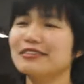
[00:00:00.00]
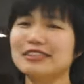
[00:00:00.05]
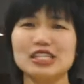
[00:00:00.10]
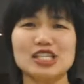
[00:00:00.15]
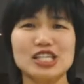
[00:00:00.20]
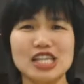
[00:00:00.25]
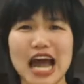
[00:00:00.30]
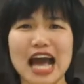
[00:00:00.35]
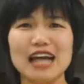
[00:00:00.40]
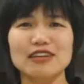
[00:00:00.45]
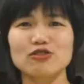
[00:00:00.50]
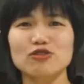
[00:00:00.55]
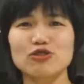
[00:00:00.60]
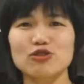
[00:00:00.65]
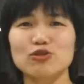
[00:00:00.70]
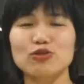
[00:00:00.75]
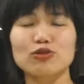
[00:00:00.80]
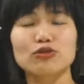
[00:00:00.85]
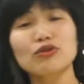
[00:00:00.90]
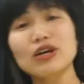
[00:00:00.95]
a
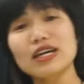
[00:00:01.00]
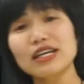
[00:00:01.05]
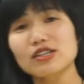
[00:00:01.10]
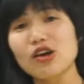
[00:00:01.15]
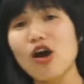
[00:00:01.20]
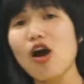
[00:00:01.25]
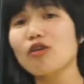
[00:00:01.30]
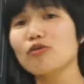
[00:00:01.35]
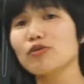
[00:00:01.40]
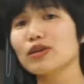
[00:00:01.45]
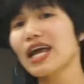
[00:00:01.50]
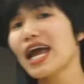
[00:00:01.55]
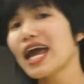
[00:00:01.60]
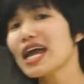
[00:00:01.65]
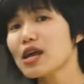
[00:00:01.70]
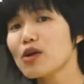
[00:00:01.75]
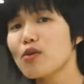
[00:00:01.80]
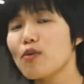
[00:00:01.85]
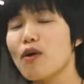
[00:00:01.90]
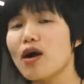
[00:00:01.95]
chance to really talk with
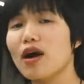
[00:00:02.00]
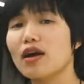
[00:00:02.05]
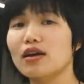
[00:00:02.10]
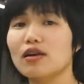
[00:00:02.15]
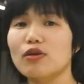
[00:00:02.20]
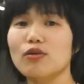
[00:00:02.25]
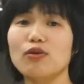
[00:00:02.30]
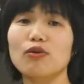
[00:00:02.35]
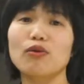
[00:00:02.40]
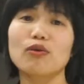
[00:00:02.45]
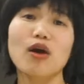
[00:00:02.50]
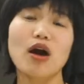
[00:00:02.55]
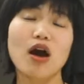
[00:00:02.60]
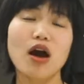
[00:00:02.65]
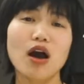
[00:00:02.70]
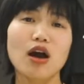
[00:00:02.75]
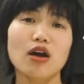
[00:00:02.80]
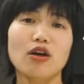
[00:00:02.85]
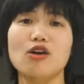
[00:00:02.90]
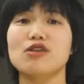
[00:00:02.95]
anyone who
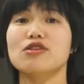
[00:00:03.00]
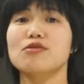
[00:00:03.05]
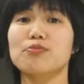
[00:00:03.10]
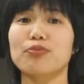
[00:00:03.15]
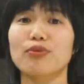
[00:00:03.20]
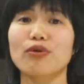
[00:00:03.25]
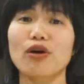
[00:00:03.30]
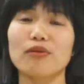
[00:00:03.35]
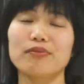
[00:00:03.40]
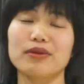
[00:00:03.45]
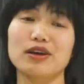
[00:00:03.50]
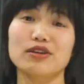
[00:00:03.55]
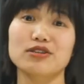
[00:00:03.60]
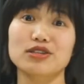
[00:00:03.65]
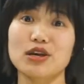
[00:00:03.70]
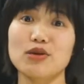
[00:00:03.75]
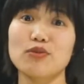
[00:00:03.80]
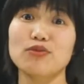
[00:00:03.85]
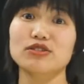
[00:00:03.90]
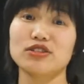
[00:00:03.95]
got abroad
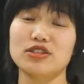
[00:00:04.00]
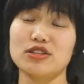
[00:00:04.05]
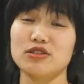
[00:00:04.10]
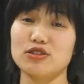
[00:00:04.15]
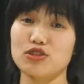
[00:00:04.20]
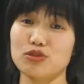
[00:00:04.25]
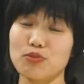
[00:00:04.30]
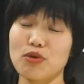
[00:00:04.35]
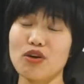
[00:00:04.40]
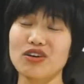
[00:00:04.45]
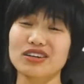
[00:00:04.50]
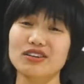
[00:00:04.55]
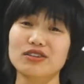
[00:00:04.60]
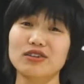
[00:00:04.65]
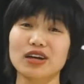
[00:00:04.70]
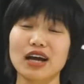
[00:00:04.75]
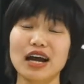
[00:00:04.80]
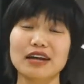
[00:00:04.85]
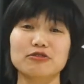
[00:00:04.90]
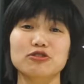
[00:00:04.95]
because I was in a small
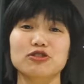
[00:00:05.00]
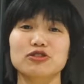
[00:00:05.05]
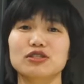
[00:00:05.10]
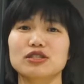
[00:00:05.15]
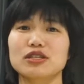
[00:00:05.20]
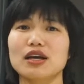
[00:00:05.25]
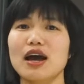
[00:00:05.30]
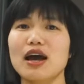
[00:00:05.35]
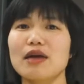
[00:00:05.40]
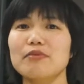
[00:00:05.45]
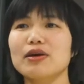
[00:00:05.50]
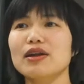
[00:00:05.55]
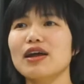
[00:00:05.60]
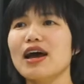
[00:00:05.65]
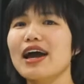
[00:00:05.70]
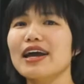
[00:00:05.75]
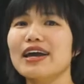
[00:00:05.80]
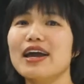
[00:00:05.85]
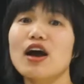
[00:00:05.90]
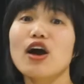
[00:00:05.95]
little countryside, but
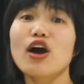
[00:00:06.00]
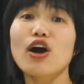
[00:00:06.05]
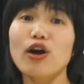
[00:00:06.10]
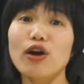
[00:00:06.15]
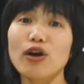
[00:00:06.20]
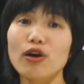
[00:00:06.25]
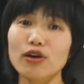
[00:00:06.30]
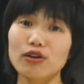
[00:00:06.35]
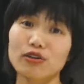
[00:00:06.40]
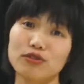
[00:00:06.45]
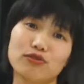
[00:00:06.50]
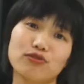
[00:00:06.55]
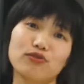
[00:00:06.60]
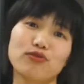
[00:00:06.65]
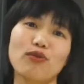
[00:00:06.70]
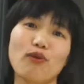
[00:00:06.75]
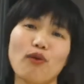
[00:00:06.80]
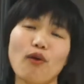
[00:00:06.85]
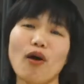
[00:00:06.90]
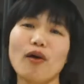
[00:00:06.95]
I heard
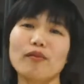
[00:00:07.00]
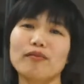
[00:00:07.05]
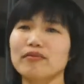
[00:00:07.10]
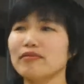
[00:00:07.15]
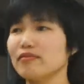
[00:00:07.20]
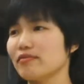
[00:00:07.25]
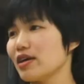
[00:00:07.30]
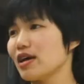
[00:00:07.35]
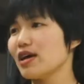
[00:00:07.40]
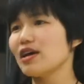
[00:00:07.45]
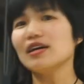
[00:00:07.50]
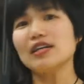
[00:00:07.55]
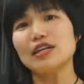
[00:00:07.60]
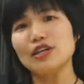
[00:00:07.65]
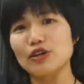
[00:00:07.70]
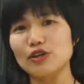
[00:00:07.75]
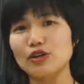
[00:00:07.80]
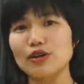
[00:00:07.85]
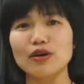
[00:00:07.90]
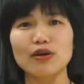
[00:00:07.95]
from
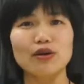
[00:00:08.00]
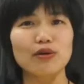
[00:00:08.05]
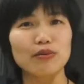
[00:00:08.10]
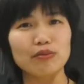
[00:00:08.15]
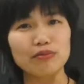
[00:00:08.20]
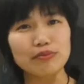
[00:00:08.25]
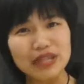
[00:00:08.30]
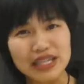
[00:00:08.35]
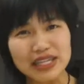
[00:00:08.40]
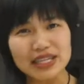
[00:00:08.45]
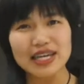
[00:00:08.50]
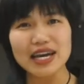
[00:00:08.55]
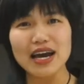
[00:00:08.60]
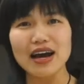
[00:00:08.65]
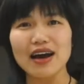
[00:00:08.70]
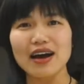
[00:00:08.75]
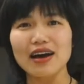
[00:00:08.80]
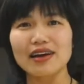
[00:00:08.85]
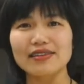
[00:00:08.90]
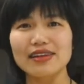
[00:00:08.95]
media
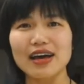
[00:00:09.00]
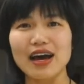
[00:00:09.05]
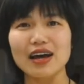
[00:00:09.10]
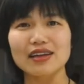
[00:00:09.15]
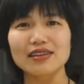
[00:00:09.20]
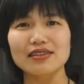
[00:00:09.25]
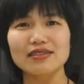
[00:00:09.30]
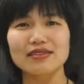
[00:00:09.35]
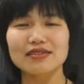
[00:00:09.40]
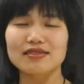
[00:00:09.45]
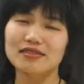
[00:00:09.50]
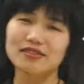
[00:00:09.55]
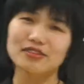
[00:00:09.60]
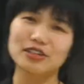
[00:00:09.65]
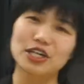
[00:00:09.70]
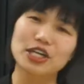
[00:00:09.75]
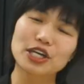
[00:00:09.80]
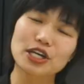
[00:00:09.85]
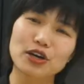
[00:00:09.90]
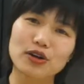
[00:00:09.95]
that
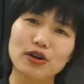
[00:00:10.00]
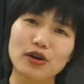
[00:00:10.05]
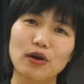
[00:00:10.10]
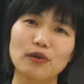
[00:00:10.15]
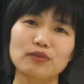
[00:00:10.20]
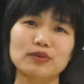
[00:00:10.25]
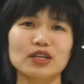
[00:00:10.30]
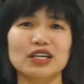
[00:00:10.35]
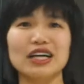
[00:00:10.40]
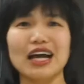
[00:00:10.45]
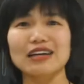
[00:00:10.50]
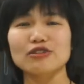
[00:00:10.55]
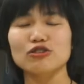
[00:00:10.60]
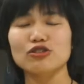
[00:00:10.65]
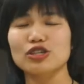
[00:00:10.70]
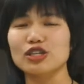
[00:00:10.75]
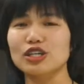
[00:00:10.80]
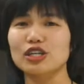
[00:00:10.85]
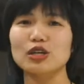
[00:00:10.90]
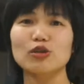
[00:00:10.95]
the hero of the
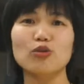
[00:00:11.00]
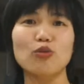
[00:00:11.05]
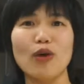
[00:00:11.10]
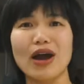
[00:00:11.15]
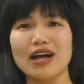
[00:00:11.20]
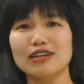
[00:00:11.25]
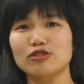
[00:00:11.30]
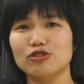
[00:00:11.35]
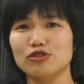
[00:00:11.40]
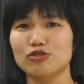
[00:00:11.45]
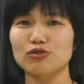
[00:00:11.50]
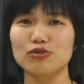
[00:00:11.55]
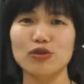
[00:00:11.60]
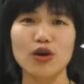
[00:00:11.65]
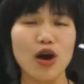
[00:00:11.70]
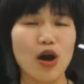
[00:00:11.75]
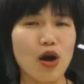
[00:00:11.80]
country, he went to